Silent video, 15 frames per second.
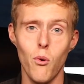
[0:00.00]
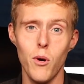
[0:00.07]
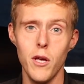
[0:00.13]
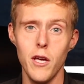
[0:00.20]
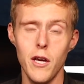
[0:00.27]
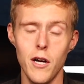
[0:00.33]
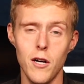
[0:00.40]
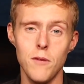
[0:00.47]
forward a
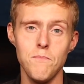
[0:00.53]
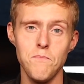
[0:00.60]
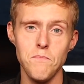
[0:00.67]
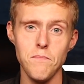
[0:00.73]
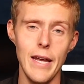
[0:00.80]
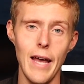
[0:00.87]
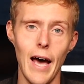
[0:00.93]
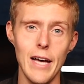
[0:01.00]
year
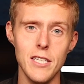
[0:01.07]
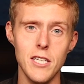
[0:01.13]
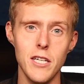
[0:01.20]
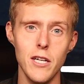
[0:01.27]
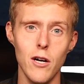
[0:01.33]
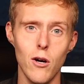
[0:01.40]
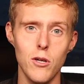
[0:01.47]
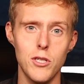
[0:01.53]
and
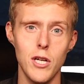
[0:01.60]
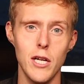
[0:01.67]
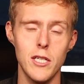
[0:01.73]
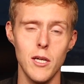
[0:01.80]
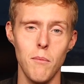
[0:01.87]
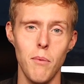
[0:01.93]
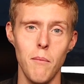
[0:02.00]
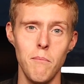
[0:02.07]
SDR
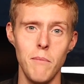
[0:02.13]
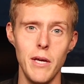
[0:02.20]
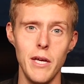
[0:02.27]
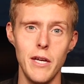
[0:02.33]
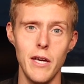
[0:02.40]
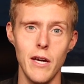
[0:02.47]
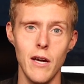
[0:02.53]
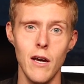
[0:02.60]
sets up a
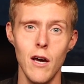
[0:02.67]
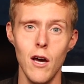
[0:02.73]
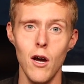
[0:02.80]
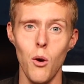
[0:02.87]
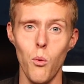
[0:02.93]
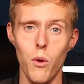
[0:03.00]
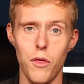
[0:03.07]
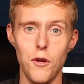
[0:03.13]
meeting
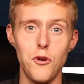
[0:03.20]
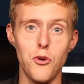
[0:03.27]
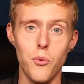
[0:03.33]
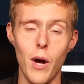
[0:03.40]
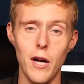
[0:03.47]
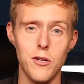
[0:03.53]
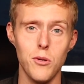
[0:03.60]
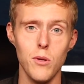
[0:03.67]
with a
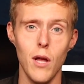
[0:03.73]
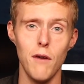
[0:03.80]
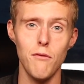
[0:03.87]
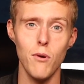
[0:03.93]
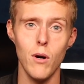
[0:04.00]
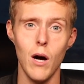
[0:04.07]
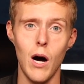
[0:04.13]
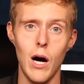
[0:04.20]
director
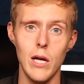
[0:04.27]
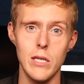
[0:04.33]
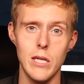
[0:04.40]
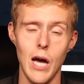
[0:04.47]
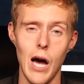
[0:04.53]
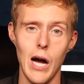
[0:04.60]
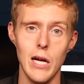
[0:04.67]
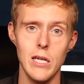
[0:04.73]
level
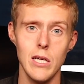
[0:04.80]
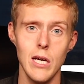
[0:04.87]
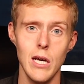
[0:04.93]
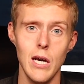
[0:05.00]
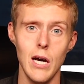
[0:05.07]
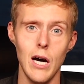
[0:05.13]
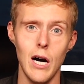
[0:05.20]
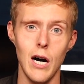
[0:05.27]
contact
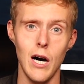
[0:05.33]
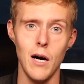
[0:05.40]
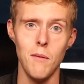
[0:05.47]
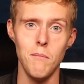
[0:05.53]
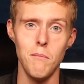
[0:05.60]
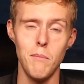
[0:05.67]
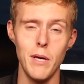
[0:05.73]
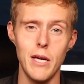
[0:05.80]

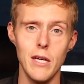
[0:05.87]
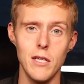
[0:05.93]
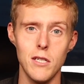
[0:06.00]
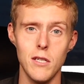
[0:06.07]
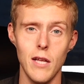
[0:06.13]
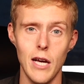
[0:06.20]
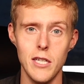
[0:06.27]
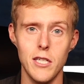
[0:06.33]
um,
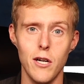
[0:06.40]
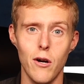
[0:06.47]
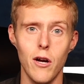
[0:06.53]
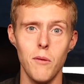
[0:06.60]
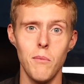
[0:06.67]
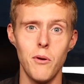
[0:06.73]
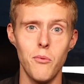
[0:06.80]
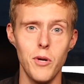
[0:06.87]
because SDR
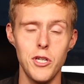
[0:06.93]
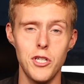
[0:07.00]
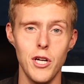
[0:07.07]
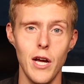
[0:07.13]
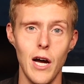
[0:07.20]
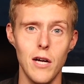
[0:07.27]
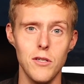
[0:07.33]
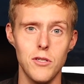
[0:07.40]
had been
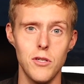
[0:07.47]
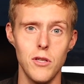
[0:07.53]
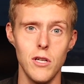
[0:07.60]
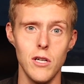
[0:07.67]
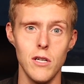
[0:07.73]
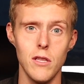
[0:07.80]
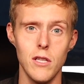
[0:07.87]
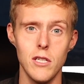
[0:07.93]
reaching out to
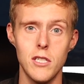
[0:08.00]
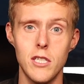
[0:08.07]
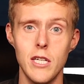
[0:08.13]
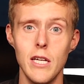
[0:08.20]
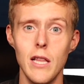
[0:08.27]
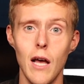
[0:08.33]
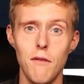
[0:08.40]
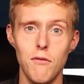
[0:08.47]
the, the
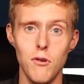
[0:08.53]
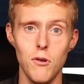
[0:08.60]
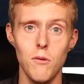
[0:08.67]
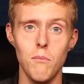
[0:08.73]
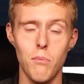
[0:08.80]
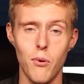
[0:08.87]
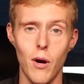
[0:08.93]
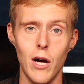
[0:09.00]
C-level
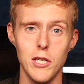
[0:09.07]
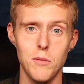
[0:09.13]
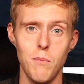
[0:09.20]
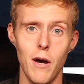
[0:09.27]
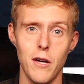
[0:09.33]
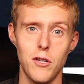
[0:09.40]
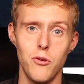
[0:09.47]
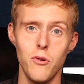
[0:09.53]

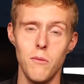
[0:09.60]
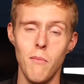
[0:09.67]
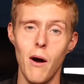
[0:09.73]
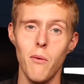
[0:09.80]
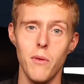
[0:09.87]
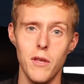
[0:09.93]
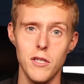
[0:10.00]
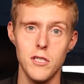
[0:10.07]
prospect who had
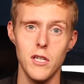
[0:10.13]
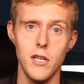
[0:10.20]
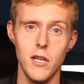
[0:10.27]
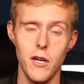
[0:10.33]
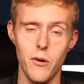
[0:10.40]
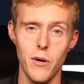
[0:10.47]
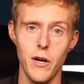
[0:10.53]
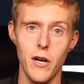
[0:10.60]
met with us a
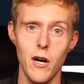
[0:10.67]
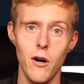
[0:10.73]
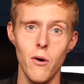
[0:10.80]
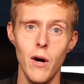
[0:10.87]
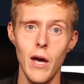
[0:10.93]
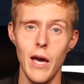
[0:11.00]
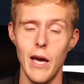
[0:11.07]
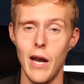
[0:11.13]
year
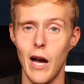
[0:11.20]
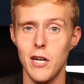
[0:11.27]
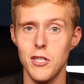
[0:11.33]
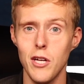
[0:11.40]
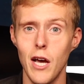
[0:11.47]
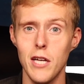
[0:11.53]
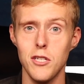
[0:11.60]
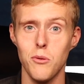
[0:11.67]
ago and
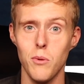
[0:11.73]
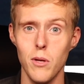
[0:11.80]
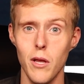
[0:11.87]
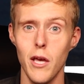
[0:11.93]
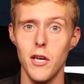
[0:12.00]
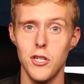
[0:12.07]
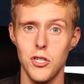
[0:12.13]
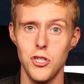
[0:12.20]
actually has a
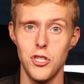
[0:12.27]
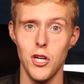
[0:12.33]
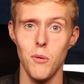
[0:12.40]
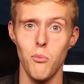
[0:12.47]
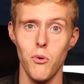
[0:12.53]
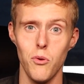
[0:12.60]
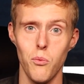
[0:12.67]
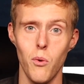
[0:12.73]

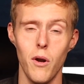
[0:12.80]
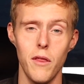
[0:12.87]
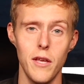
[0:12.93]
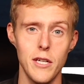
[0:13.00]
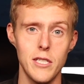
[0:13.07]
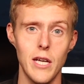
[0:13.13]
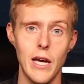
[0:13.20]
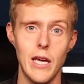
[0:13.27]
relationship with one of the
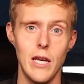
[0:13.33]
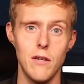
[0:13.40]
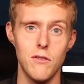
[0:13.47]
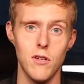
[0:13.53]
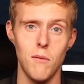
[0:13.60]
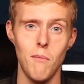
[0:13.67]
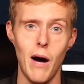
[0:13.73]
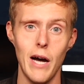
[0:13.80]

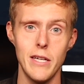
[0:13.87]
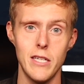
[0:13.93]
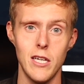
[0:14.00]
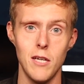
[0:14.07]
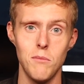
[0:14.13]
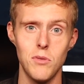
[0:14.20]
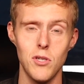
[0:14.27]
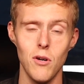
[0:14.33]
executives on my
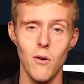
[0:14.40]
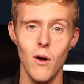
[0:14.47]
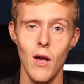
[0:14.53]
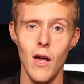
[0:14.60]
team. So